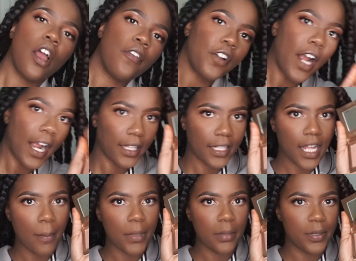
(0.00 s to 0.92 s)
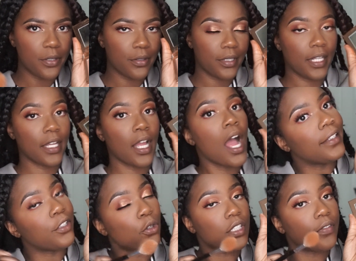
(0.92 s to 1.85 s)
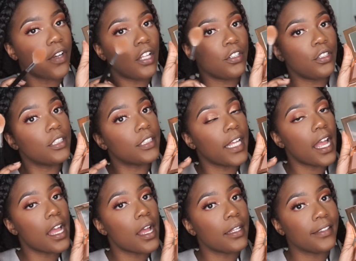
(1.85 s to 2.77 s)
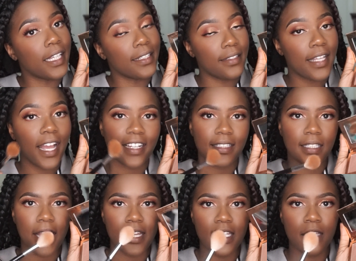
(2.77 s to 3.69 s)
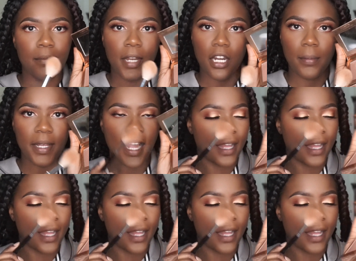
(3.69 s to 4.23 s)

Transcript: For highlight, I'm gonna be using Dose of Colors Desi X Katie Mira May